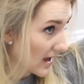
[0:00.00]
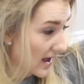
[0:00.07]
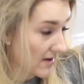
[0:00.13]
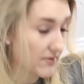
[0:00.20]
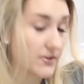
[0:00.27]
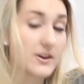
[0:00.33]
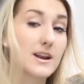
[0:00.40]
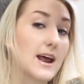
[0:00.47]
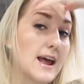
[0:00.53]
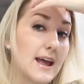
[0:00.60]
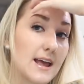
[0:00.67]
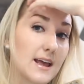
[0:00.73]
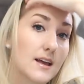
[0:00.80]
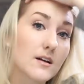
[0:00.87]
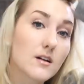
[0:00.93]
every
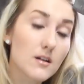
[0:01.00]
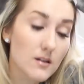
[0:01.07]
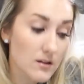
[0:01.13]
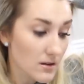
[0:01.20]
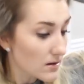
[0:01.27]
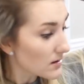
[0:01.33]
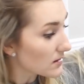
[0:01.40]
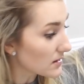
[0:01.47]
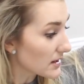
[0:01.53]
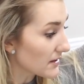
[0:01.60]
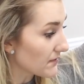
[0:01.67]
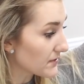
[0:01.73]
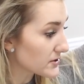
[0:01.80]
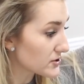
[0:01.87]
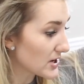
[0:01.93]
day
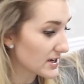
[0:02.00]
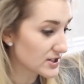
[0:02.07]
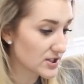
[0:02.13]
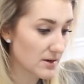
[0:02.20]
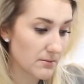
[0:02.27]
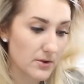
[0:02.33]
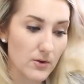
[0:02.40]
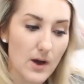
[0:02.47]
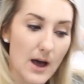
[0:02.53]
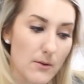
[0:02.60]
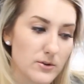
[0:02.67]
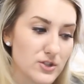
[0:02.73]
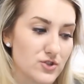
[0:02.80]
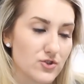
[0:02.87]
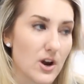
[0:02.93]
live for dry shampoo. I
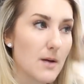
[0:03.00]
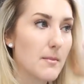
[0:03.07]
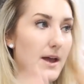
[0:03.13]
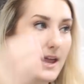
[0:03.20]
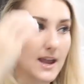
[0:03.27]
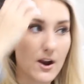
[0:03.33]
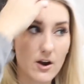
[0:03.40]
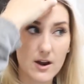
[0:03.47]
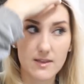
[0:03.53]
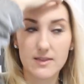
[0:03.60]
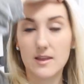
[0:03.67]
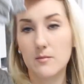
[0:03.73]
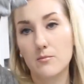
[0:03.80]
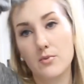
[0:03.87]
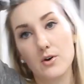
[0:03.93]
would dry my hair
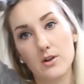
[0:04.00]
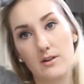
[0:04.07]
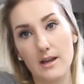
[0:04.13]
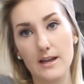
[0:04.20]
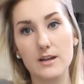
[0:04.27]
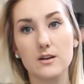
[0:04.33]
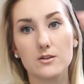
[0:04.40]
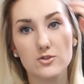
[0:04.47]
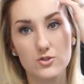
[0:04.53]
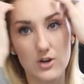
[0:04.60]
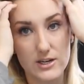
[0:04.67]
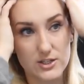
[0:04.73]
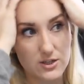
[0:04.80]
and then put like dry